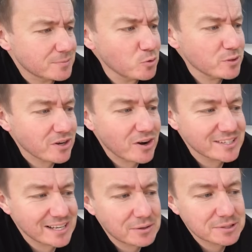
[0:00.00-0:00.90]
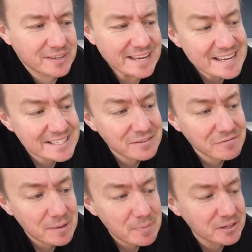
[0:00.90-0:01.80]
Small size allows for easy
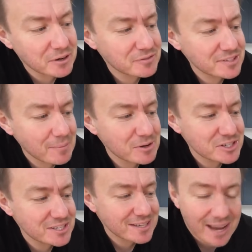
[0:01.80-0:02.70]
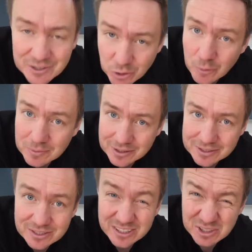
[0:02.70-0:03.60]
flipping of sandwiches and
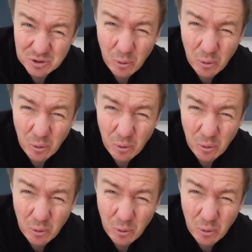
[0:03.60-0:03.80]
omelettes. You can do an